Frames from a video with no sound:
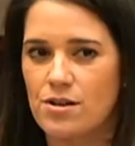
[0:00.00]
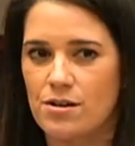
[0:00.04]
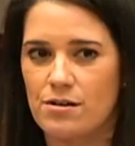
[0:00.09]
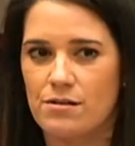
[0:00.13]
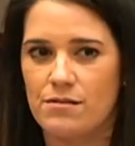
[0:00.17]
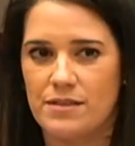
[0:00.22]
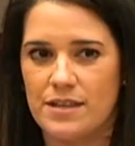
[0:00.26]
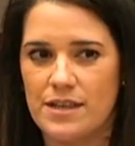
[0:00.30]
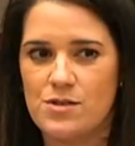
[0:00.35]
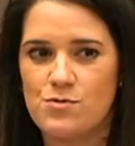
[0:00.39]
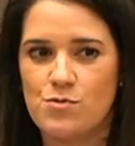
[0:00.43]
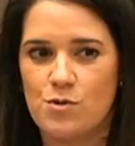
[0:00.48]

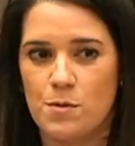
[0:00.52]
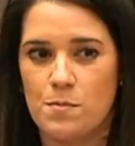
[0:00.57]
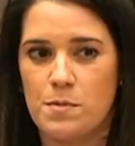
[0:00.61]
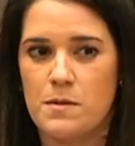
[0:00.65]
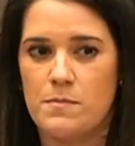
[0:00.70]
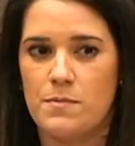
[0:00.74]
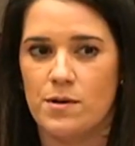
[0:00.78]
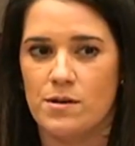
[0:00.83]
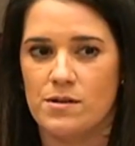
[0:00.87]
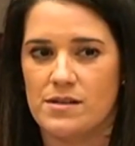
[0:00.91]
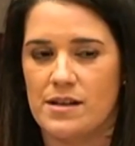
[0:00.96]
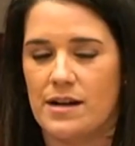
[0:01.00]
would be
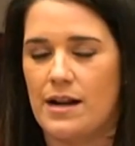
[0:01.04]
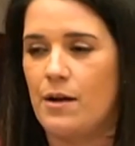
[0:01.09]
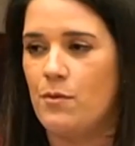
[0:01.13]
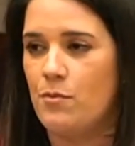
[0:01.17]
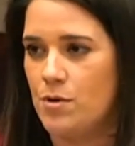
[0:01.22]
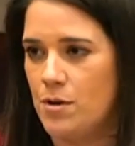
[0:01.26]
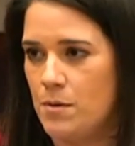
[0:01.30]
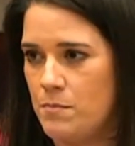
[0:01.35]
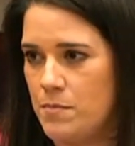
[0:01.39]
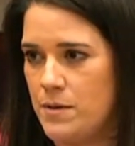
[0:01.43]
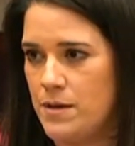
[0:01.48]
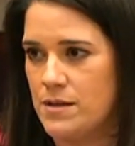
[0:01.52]
bills that I wouldn't
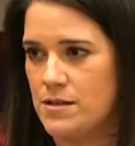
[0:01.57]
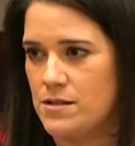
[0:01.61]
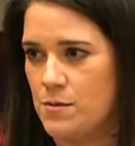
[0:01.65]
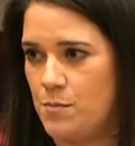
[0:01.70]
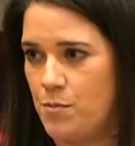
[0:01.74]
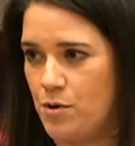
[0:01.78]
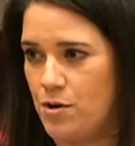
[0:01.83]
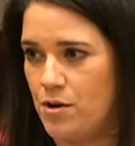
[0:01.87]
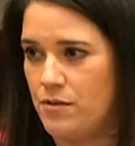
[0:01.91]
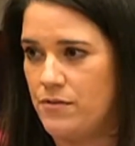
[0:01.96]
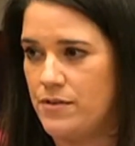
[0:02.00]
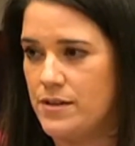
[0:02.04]
be in support
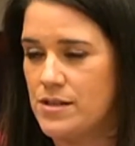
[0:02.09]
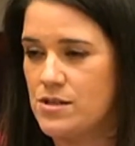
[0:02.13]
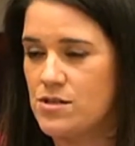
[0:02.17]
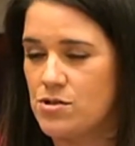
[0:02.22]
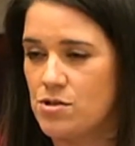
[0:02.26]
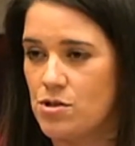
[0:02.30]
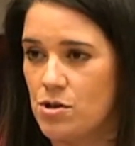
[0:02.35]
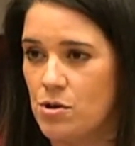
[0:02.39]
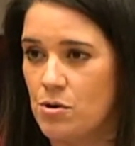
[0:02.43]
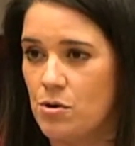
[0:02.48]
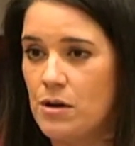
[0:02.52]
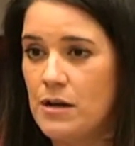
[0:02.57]
of. And
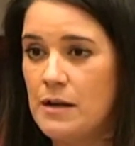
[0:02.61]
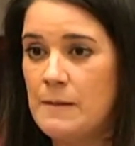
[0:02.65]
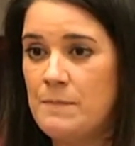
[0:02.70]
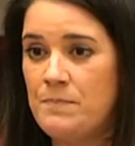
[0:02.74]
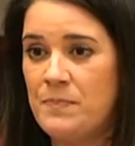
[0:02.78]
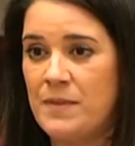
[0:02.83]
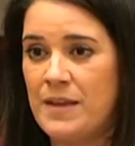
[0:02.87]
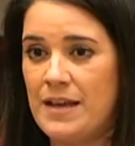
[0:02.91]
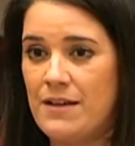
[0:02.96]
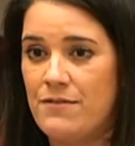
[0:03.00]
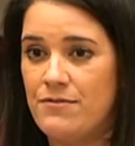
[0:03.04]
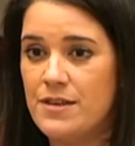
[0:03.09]
so
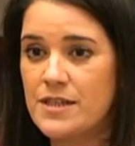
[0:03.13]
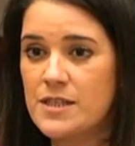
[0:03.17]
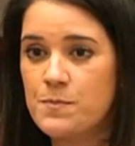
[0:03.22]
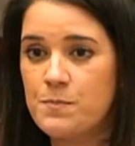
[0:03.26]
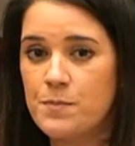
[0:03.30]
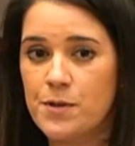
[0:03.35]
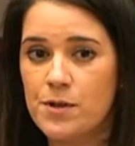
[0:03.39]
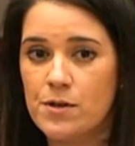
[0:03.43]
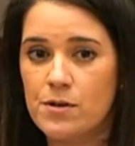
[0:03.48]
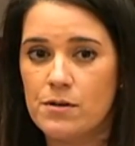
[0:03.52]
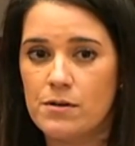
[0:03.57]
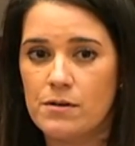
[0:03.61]
if this
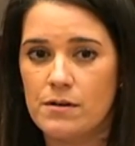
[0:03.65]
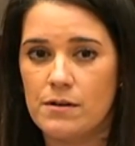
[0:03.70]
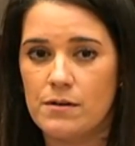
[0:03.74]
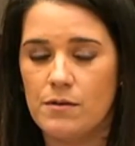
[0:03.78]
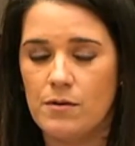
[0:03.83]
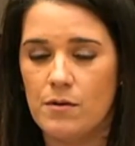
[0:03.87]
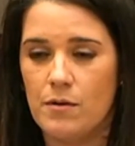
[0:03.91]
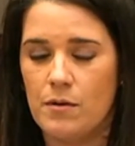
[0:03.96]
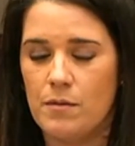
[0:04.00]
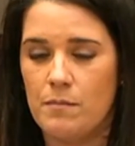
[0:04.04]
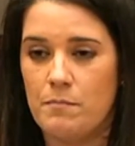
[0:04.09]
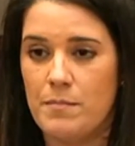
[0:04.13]
bill
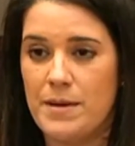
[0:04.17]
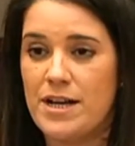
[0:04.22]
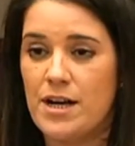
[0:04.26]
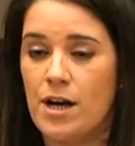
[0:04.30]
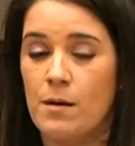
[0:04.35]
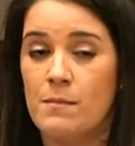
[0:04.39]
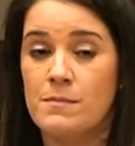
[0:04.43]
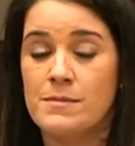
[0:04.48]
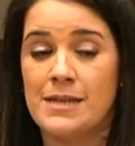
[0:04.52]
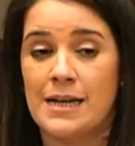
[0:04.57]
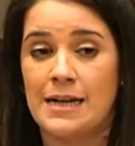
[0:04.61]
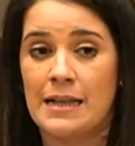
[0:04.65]
becomes
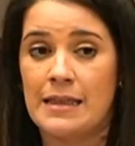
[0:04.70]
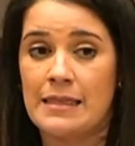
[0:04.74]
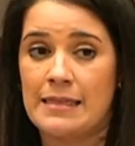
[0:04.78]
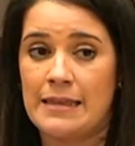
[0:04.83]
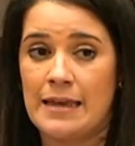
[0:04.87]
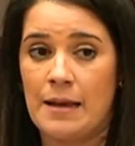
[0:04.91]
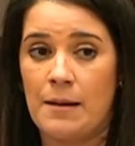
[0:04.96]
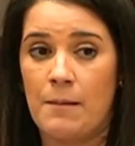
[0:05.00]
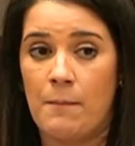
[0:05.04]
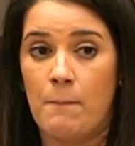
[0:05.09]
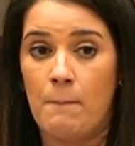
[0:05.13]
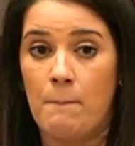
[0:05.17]

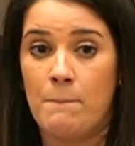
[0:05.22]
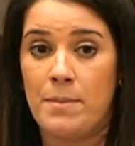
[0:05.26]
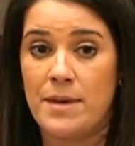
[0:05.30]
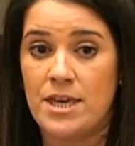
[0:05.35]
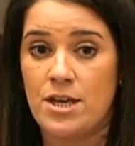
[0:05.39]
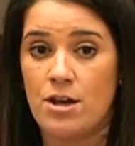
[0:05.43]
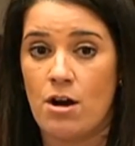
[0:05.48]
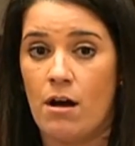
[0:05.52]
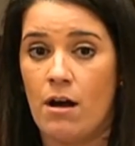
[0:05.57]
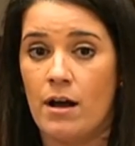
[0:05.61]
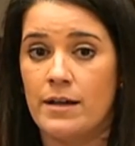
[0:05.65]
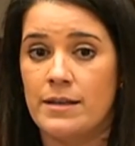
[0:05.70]
anything
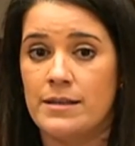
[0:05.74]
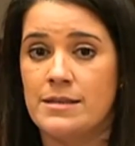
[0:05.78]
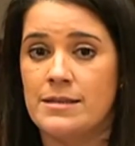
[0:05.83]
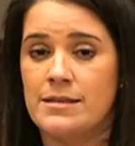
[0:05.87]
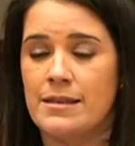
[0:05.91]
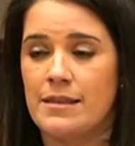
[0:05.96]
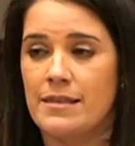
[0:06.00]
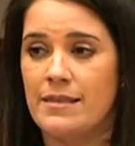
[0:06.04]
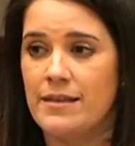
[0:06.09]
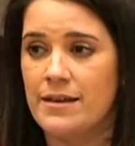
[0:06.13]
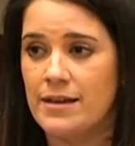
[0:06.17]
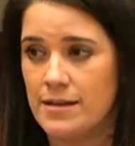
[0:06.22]
beyond
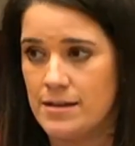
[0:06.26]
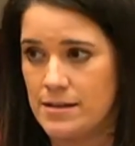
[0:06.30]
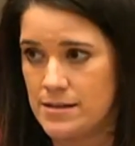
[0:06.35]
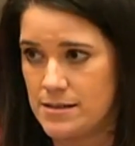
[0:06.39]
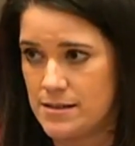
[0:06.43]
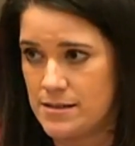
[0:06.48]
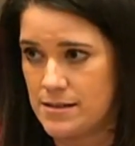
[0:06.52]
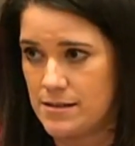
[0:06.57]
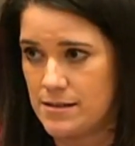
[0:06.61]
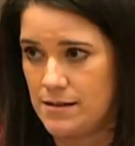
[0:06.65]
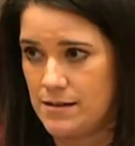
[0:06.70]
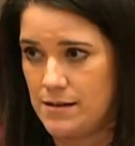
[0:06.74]
this,